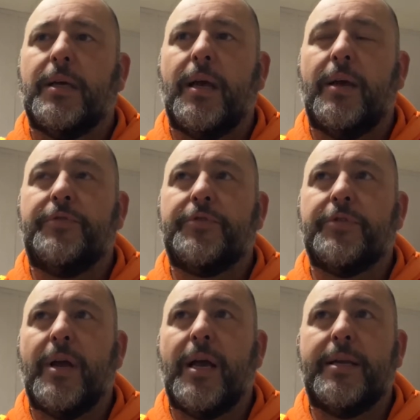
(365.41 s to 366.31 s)
I've
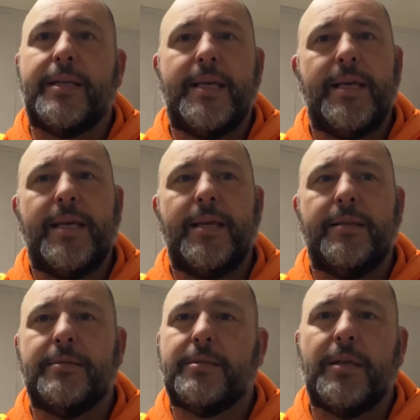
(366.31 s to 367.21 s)
tried
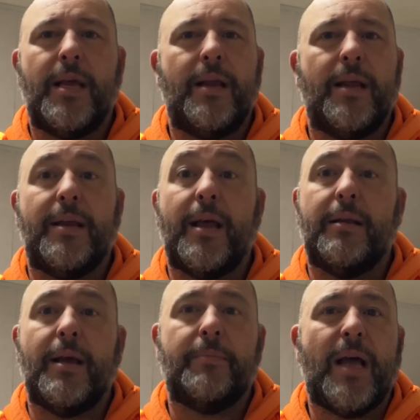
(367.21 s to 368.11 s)
Keens, and
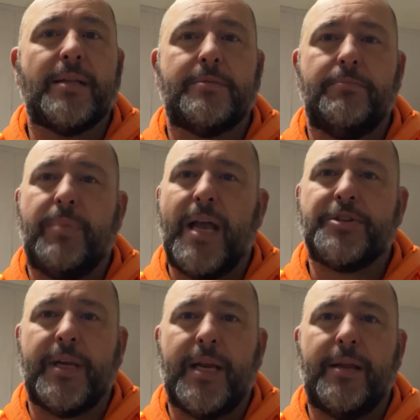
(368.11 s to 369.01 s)
I'm not
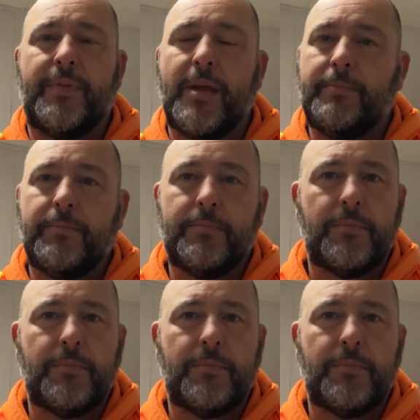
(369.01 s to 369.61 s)
bashing any of them.